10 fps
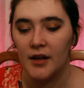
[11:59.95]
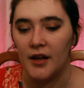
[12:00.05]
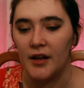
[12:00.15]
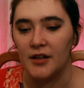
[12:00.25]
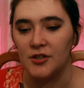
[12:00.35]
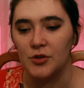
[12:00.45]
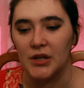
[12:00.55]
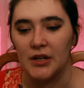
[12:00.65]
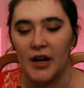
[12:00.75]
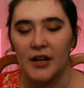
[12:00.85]
and you
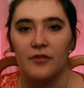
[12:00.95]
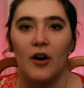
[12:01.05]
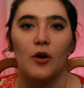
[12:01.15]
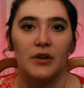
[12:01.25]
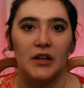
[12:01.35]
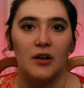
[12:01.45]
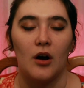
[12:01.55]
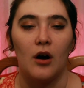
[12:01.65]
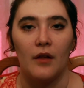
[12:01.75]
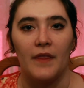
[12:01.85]
can kind of hone in
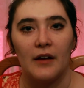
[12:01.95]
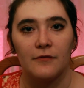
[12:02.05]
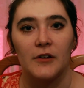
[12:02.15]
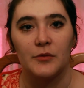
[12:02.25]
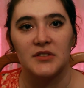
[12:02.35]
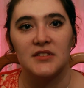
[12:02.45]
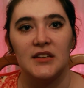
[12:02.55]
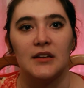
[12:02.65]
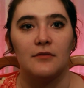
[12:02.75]
on that frequency